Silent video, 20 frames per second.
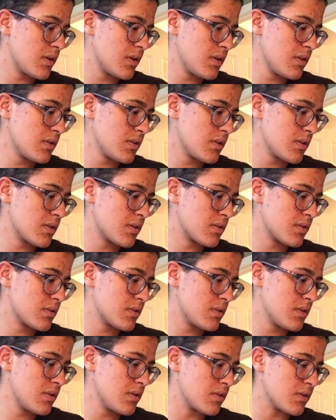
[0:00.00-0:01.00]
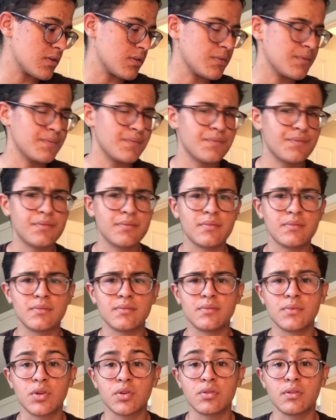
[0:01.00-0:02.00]
and like, you know,
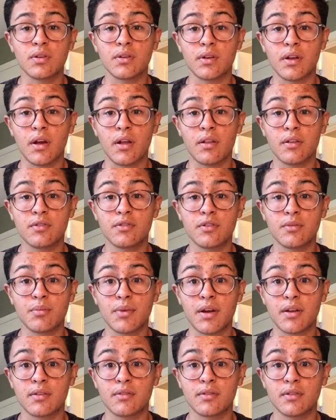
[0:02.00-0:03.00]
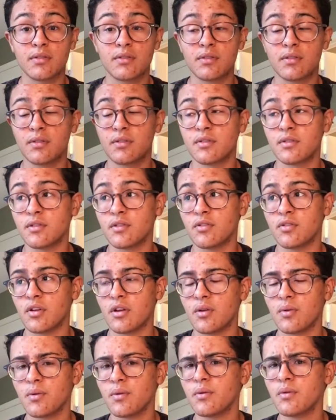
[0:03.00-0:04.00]
just acknowledging my existence in
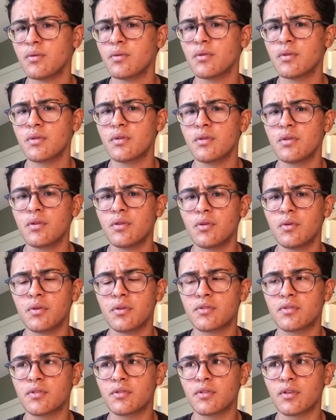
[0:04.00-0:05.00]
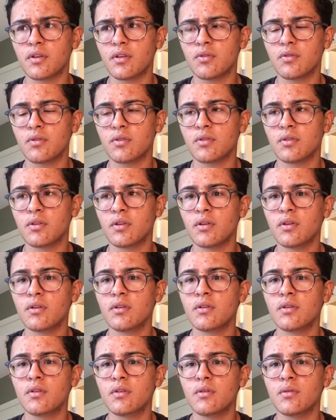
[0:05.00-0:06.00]
general, which is interesting
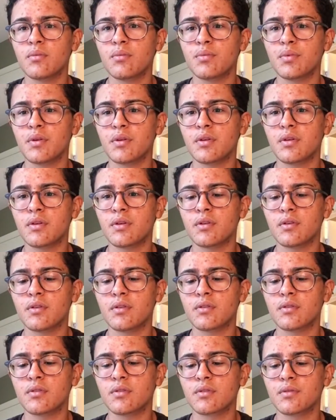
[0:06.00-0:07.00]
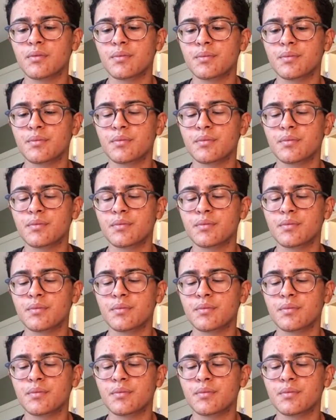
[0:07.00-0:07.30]
because